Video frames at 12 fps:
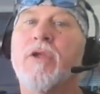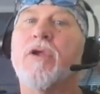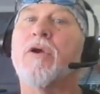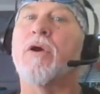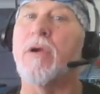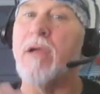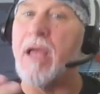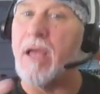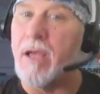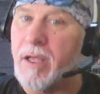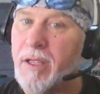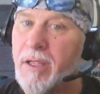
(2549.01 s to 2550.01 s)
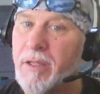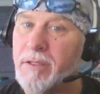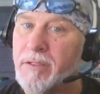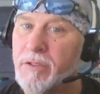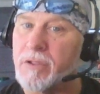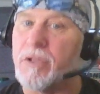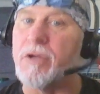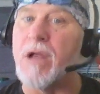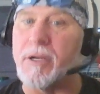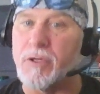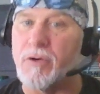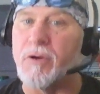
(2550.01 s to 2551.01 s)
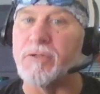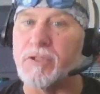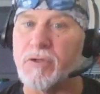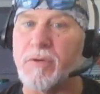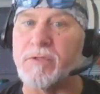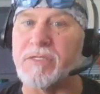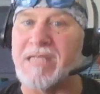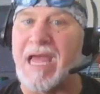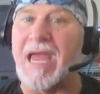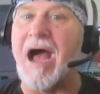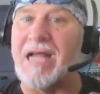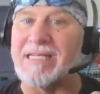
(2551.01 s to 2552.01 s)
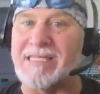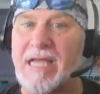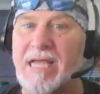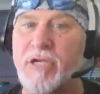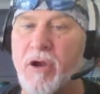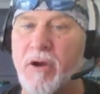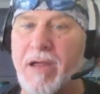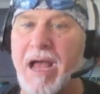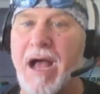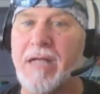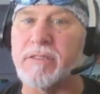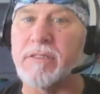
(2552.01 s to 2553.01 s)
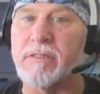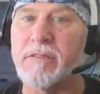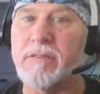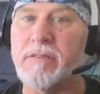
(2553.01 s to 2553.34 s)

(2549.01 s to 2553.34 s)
Do not your own scriptures say, I said you're gods?